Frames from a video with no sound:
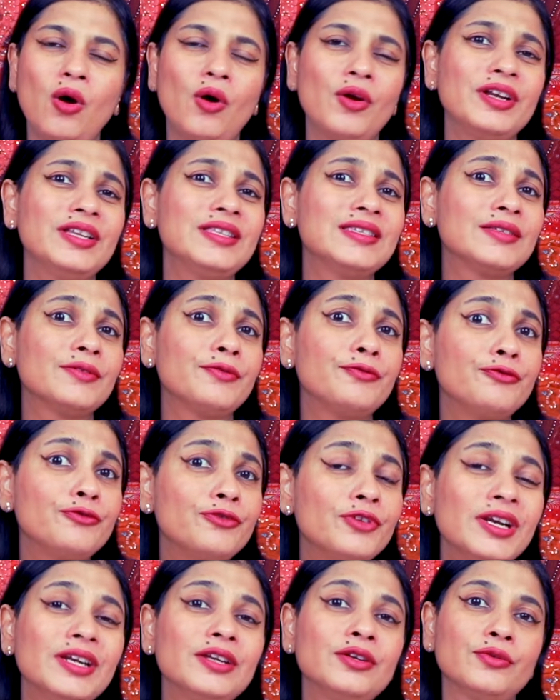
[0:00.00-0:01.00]
or it's a
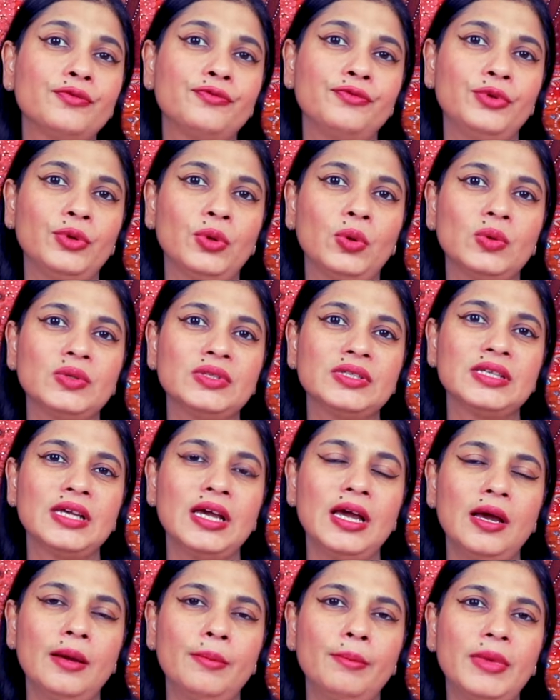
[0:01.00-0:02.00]
friend of yours,
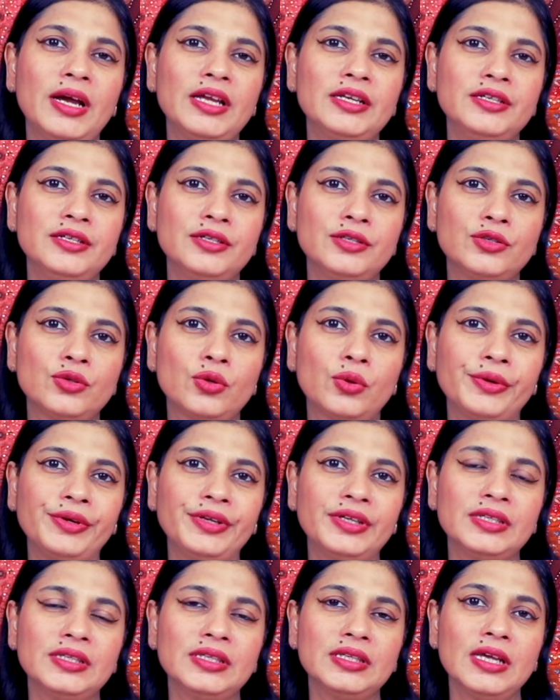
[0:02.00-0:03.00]
my dear
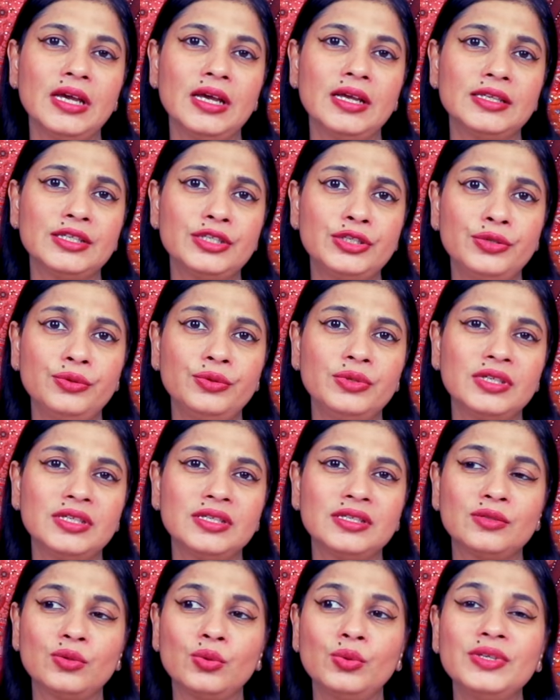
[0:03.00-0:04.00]
Taurian
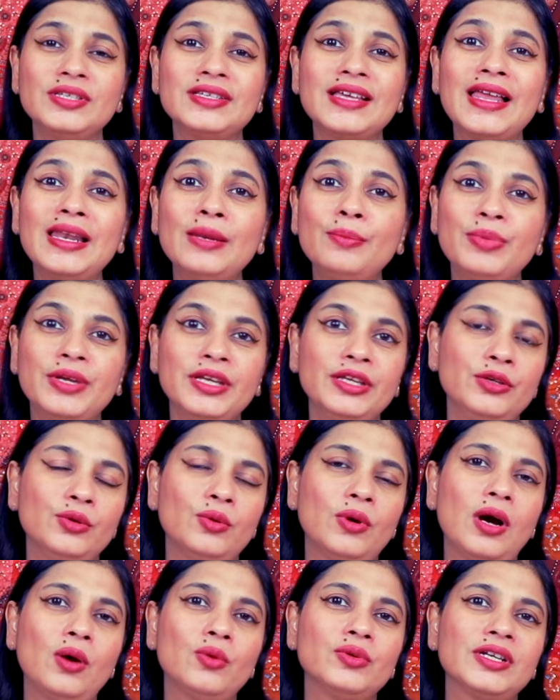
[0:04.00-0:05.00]
students, who is helping you
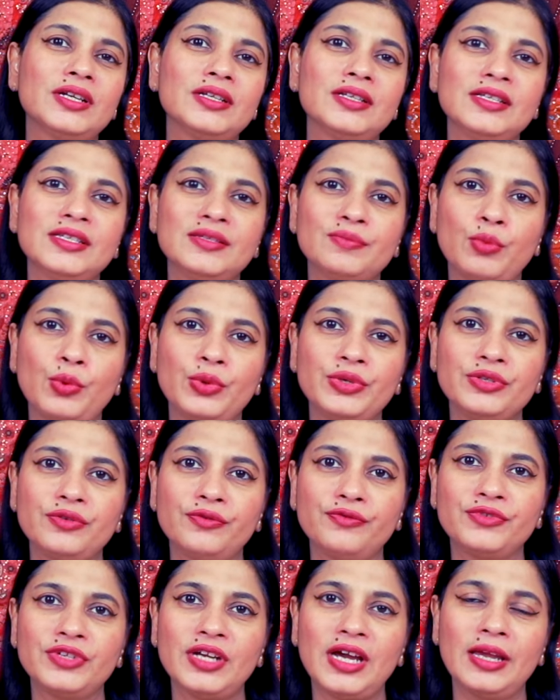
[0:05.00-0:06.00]
out at this point
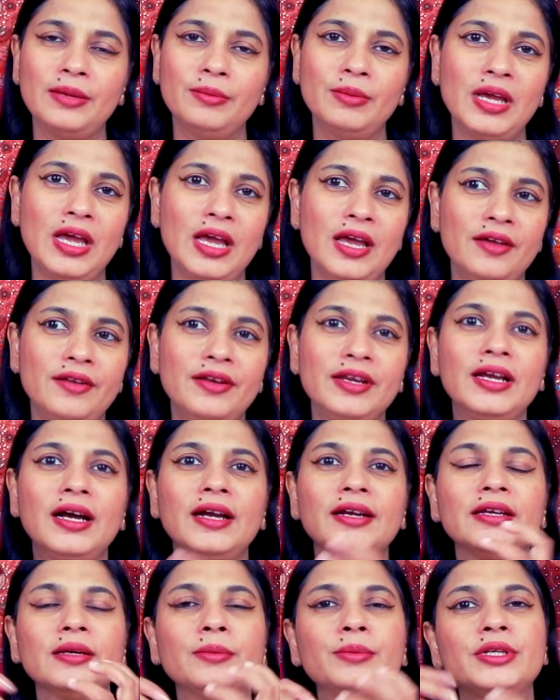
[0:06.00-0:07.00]
of time
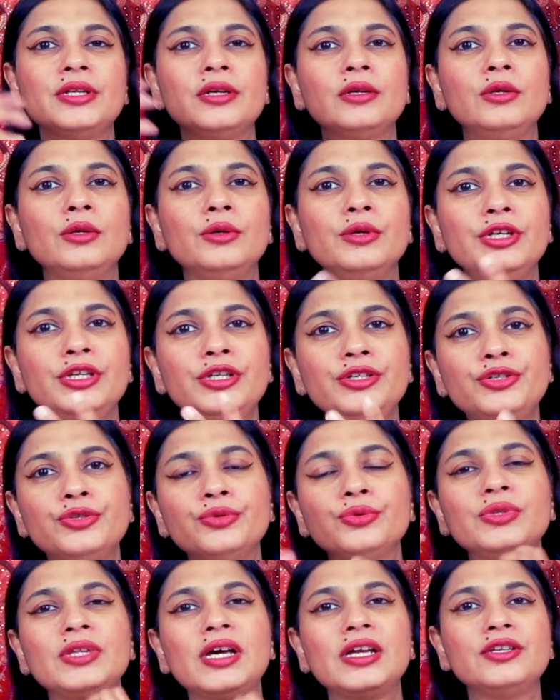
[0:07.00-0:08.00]
regarding a particular
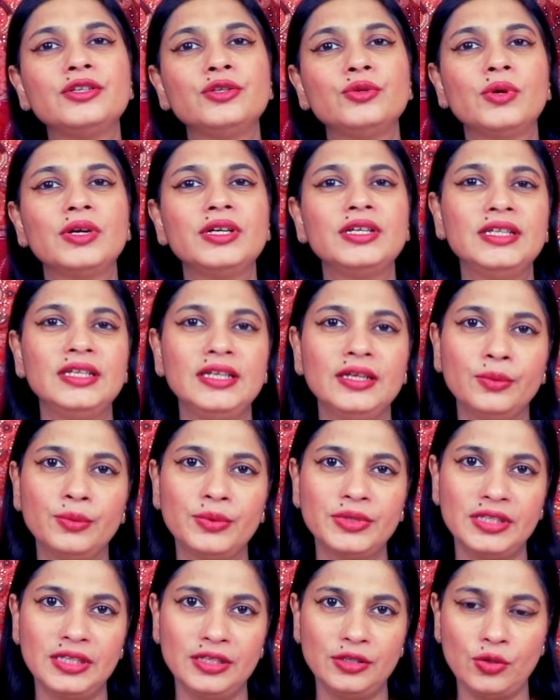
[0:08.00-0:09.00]
issue that you are dealing
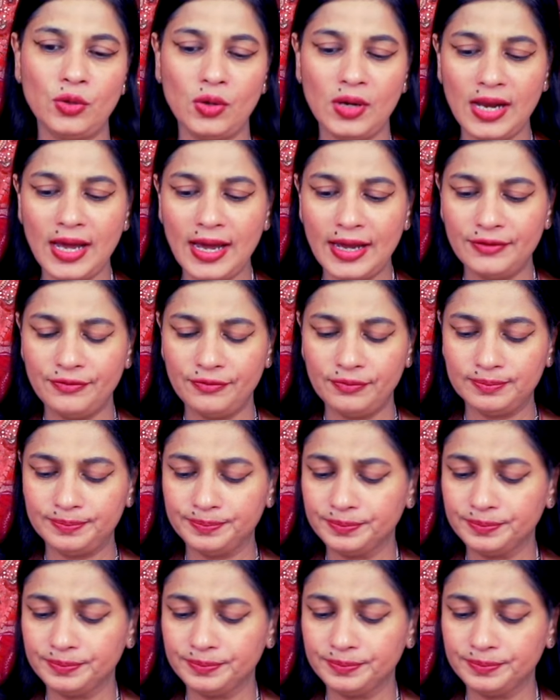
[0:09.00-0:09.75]
with in your life.